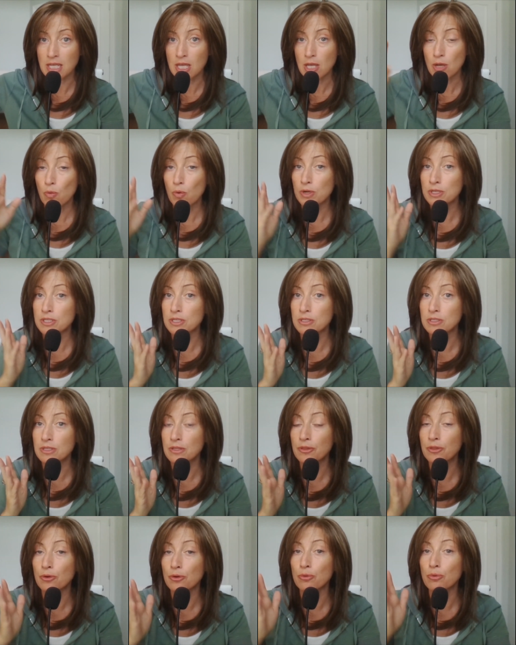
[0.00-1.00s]
was
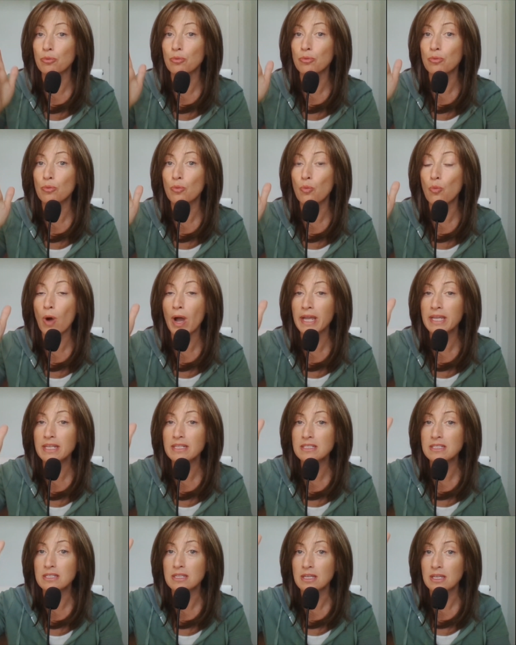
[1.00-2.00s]
the
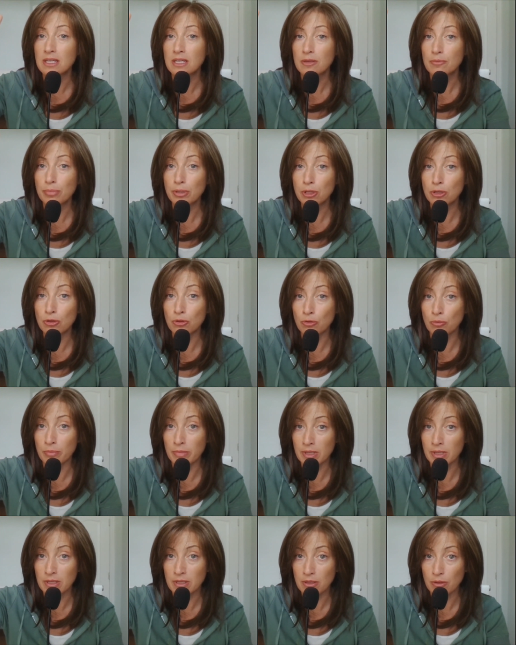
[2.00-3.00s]
white
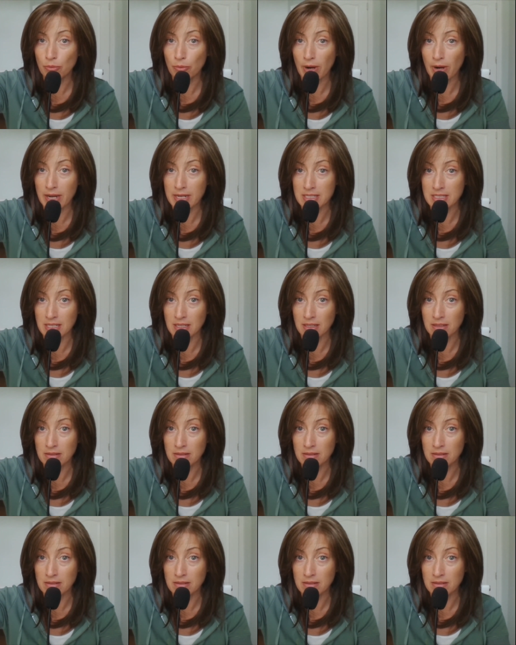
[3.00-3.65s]
plume rising.